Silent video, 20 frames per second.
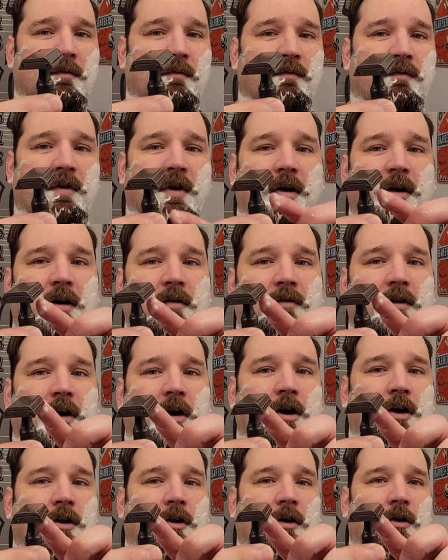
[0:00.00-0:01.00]
very, very
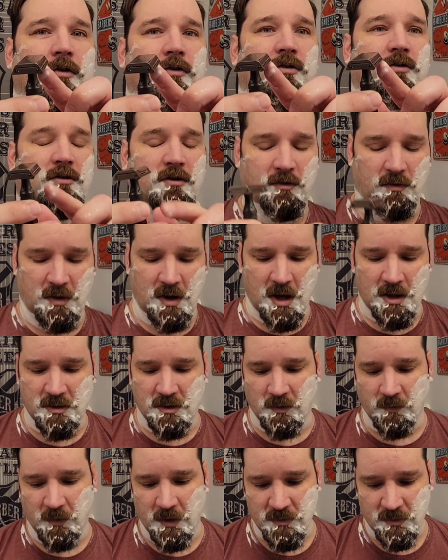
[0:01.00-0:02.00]
close to the edge of
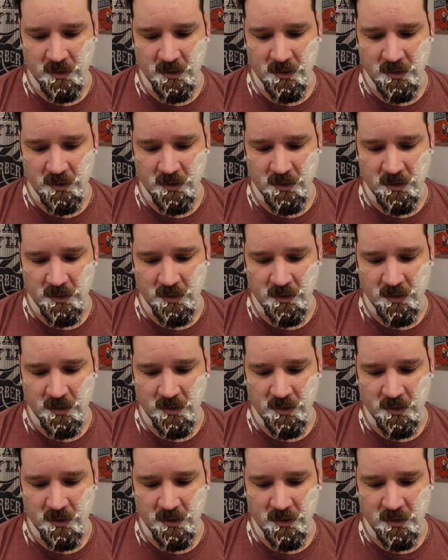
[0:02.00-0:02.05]
the razor,